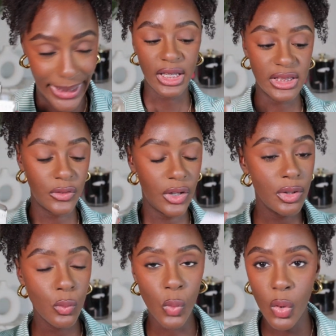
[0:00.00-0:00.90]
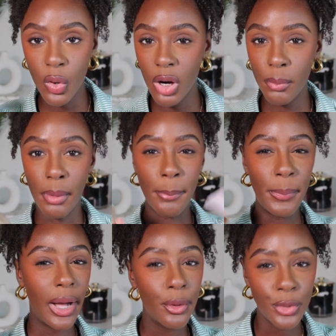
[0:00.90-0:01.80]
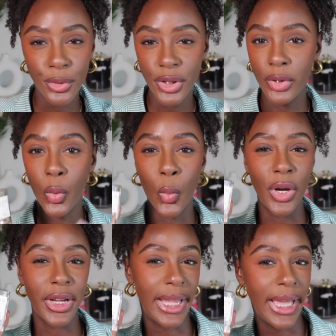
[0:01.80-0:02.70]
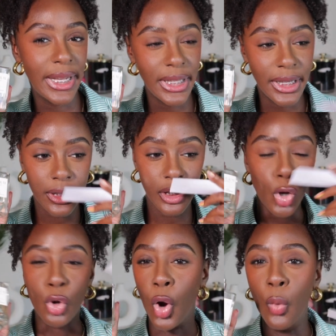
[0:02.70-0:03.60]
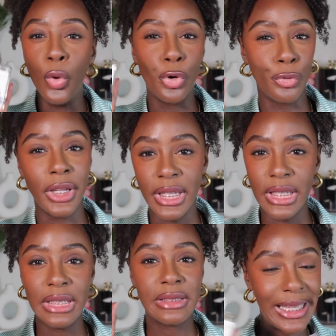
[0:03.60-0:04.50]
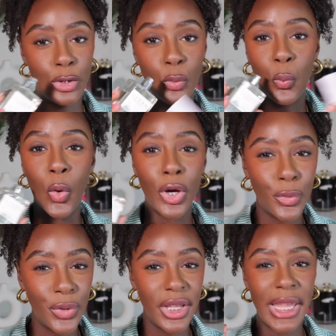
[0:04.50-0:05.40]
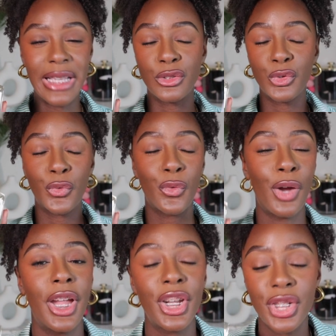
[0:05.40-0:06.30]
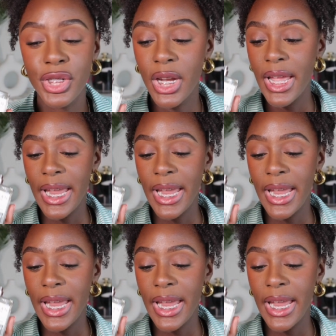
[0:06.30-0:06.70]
It's very warm, powdery, organic, gold green, and watery. It's fresh.